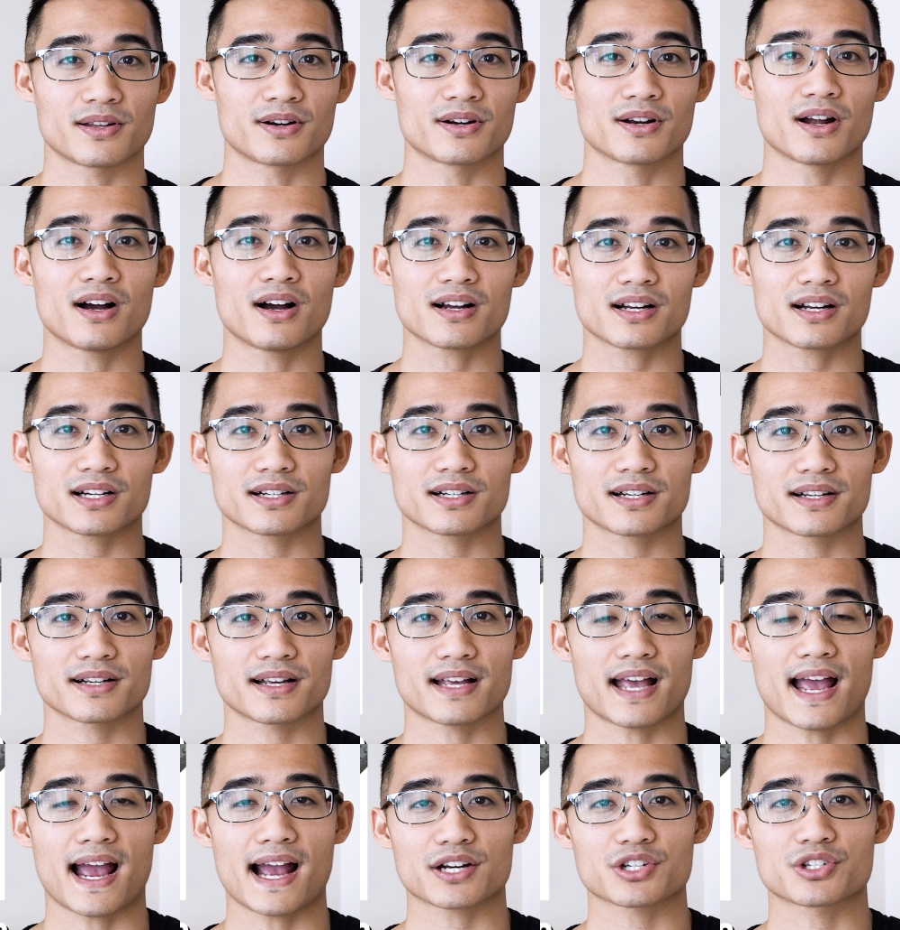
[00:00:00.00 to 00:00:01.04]
they're not
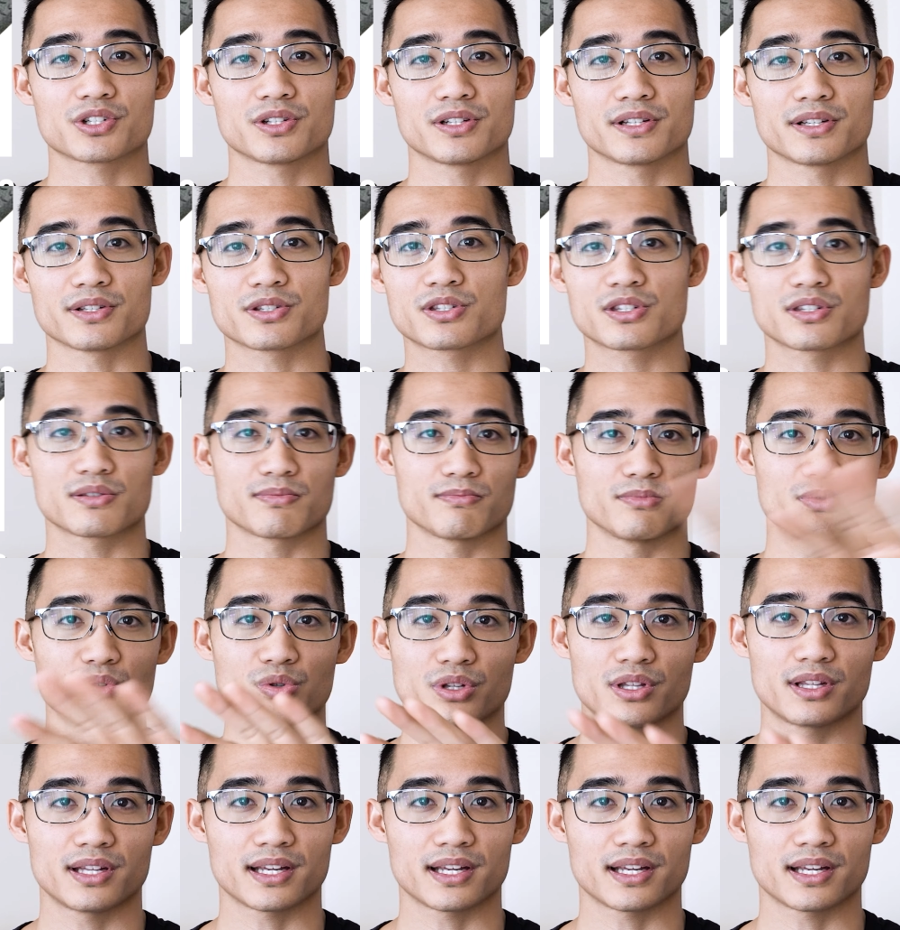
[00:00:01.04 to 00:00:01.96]
actually smooth.